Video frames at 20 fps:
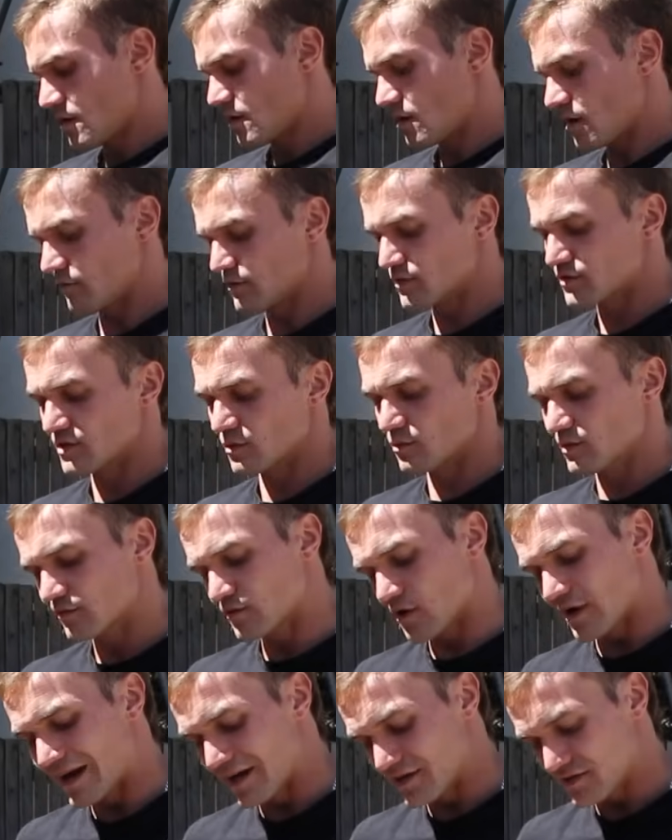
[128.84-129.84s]
Obviously we've
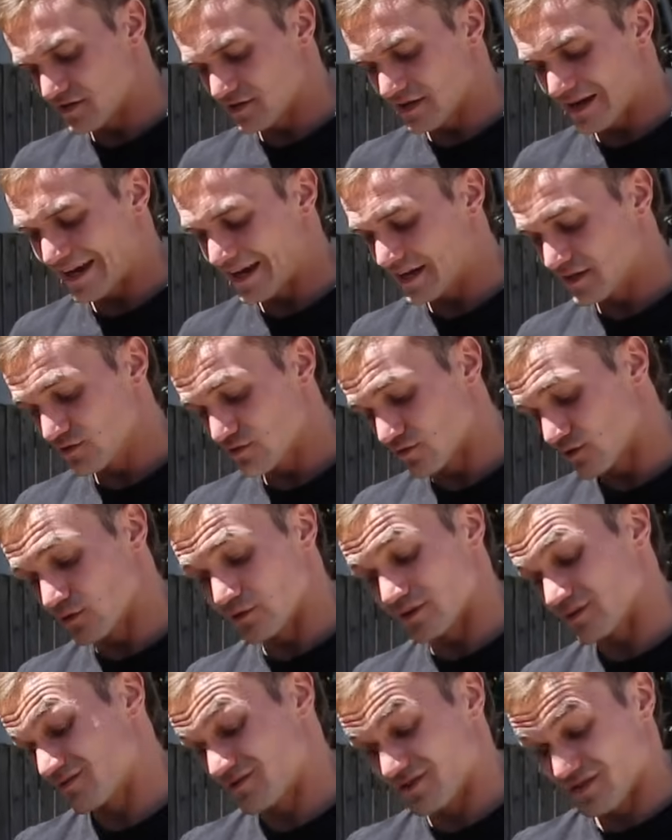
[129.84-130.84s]
got ours in a hand
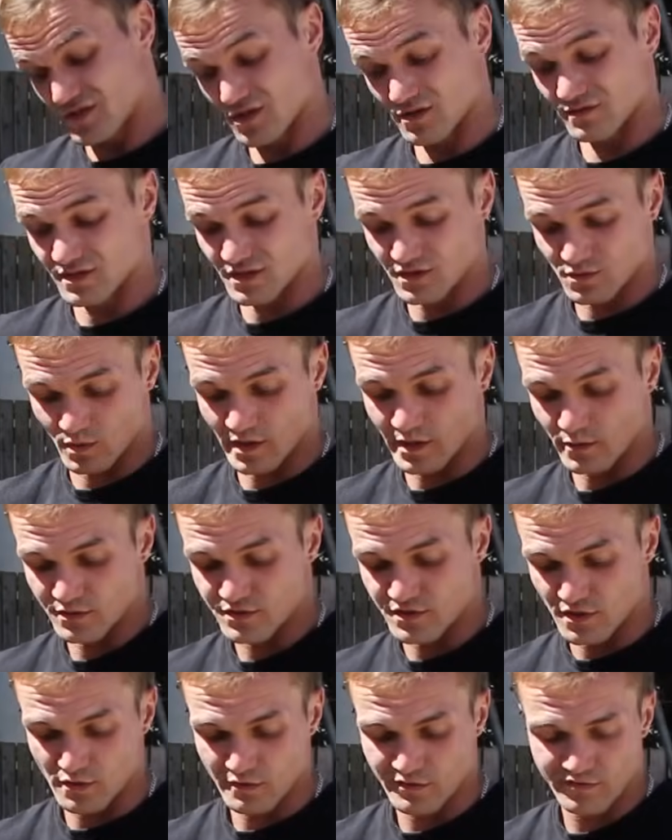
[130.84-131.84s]
drill. It's served us well
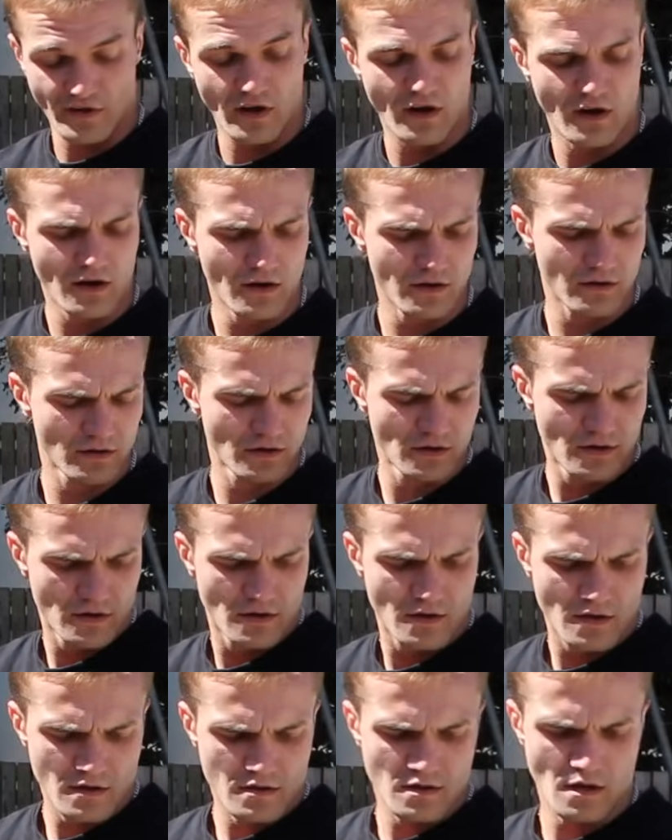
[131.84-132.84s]
so far,
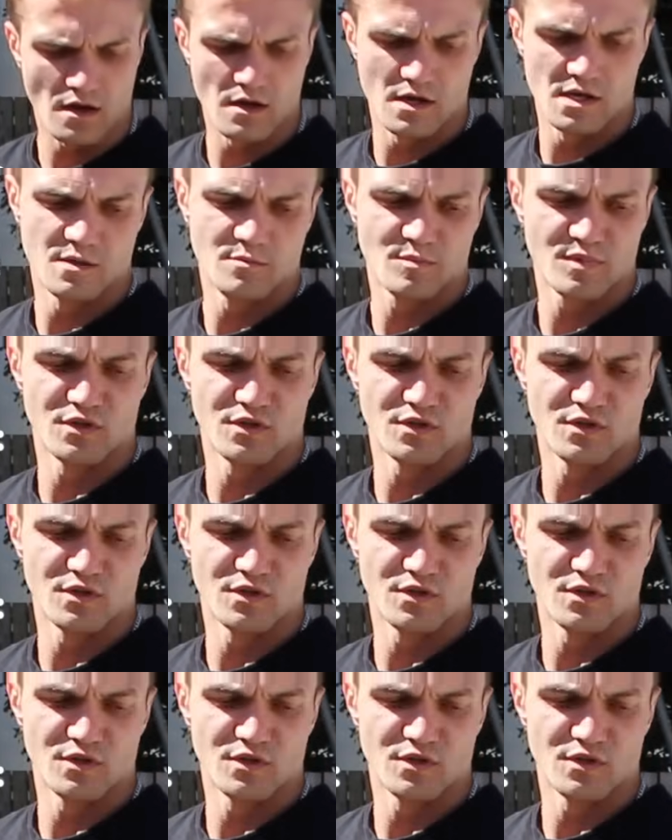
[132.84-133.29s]
but